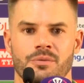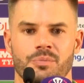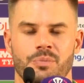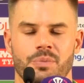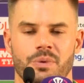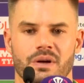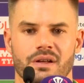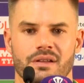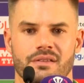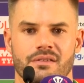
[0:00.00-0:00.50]

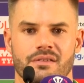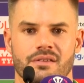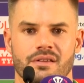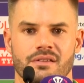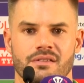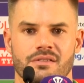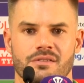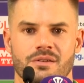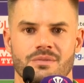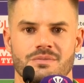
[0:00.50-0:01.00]
But
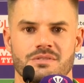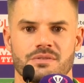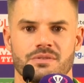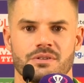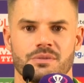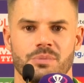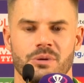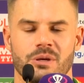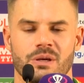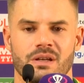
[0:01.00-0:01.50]
in terms of
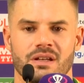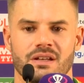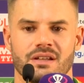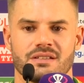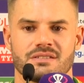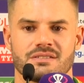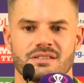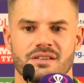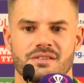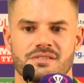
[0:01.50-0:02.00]
it being an
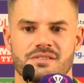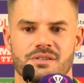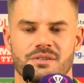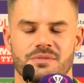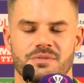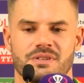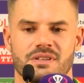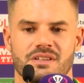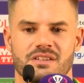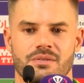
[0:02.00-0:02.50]
extension
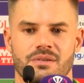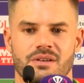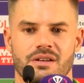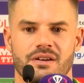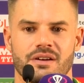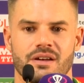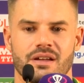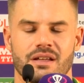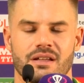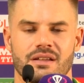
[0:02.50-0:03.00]
of T20
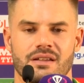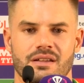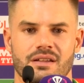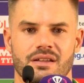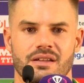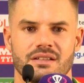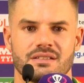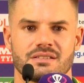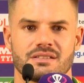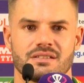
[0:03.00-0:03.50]
cricket,
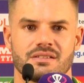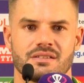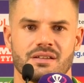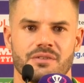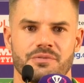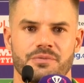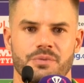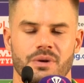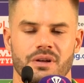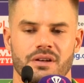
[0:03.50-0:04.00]
it's a
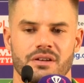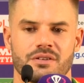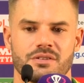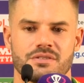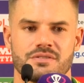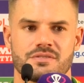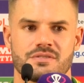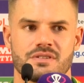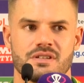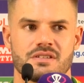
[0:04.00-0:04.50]
tough one
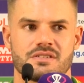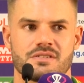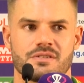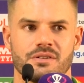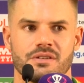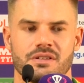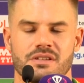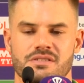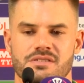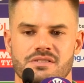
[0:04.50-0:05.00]
because each
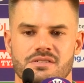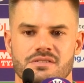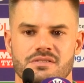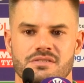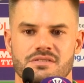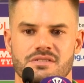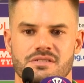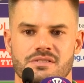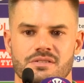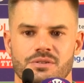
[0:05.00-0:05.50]

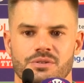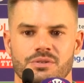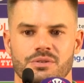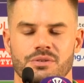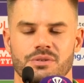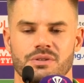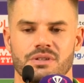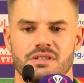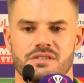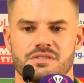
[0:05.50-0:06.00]
conditions
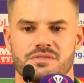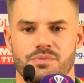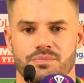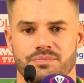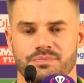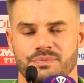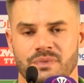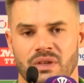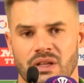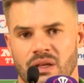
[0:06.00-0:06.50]
or each
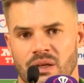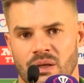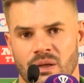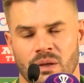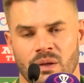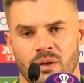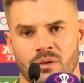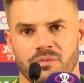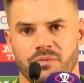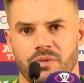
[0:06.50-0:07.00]

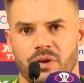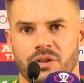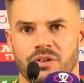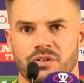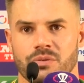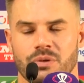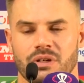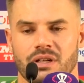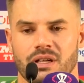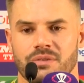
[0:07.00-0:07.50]

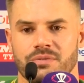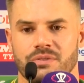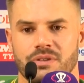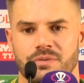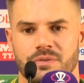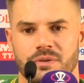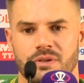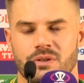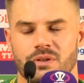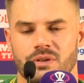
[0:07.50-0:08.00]
venue will have
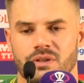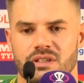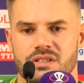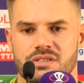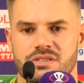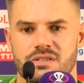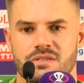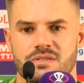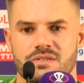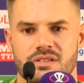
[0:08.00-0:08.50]
different
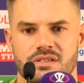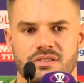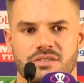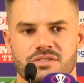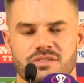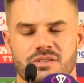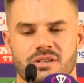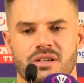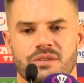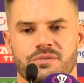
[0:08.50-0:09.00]
conditions, and you
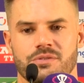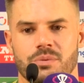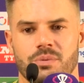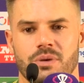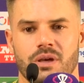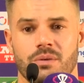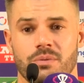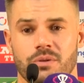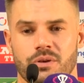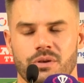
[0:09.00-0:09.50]
still have to be
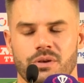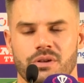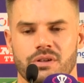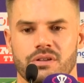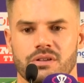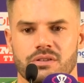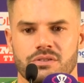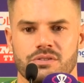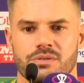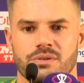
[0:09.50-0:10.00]
able
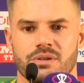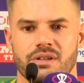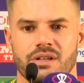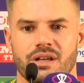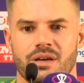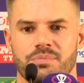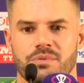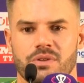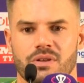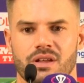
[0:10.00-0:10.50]
to
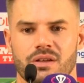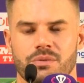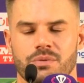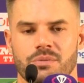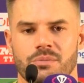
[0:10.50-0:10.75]
adapt to that.